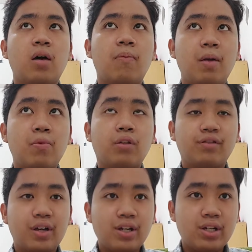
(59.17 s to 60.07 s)
My
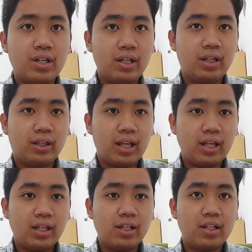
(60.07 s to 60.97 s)
motivation in
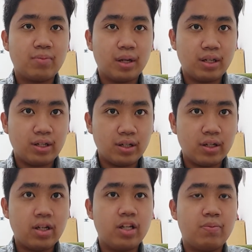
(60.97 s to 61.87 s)
taking this
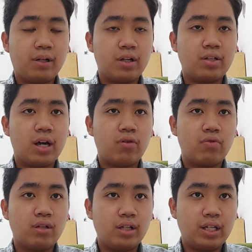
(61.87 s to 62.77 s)
major is because I
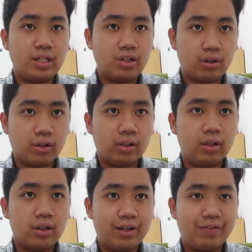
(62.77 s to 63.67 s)
really enjoyed
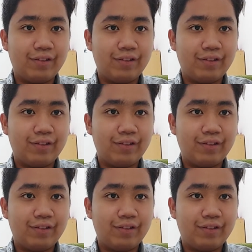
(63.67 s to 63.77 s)
learning